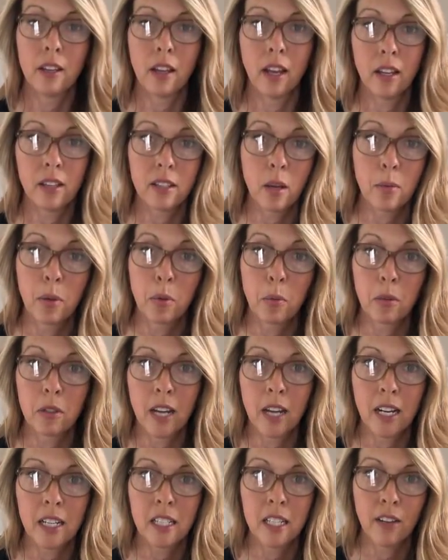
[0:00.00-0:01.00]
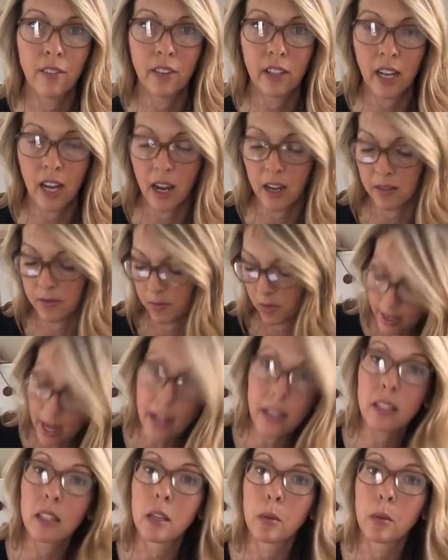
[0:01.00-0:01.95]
and some people take Tivicay. That's